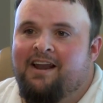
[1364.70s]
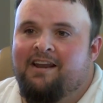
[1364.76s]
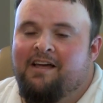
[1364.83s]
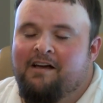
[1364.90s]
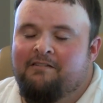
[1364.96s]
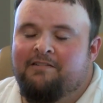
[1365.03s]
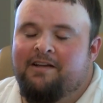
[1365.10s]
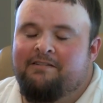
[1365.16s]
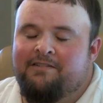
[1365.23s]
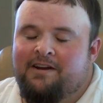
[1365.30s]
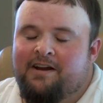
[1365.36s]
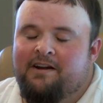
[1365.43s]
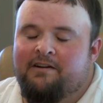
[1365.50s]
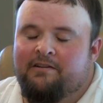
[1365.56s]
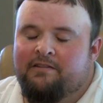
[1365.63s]
I love living
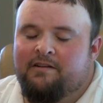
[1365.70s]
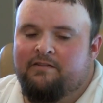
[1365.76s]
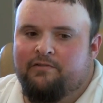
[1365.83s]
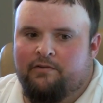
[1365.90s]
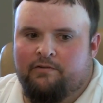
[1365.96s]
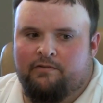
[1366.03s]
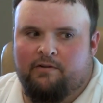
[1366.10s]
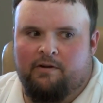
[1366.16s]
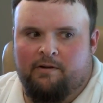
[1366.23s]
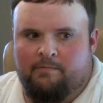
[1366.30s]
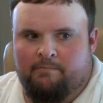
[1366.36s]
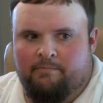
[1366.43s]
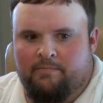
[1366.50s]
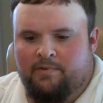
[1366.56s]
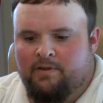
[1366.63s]
here. This is
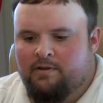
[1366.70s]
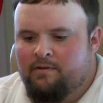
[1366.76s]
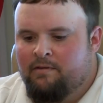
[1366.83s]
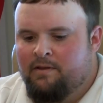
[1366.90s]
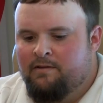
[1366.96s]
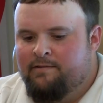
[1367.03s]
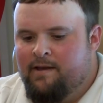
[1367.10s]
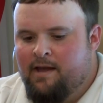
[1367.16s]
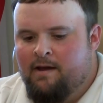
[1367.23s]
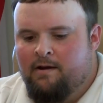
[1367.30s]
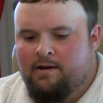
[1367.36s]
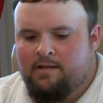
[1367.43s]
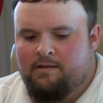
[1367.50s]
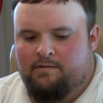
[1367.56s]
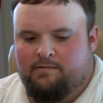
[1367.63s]
this
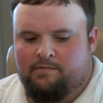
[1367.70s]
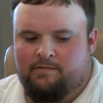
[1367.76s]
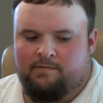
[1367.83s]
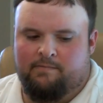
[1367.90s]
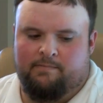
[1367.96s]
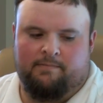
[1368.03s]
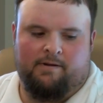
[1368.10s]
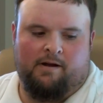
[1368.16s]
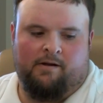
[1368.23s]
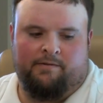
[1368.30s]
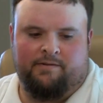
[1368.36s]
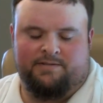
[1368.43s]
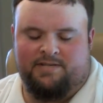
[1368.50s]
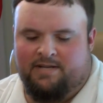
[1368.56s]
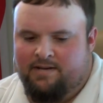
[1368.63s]
county. All
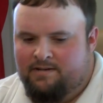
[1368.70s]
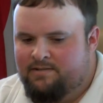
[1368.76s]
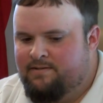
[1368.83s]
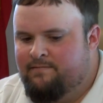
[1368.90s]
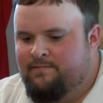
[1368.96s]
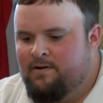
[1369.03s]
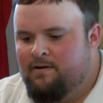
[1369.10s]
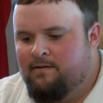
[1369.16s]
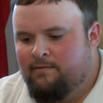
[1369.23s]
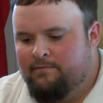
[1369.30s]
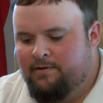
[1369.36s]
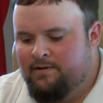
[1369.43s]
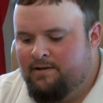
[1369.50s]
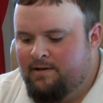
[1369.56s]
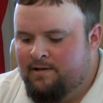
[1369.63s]
the cities
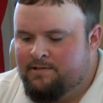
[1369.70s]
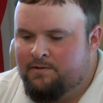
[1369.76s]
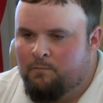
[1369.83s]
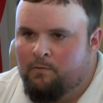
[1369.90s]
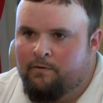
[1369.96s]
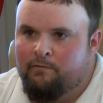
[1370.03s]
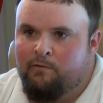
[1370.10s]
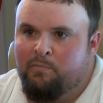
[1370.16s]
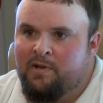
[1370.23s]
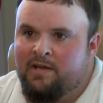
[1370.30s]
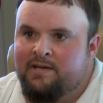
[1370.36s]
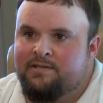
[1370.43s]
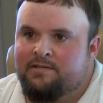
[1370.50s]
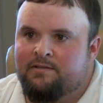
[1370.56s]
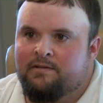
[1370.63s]
involved. It's a wonderful place.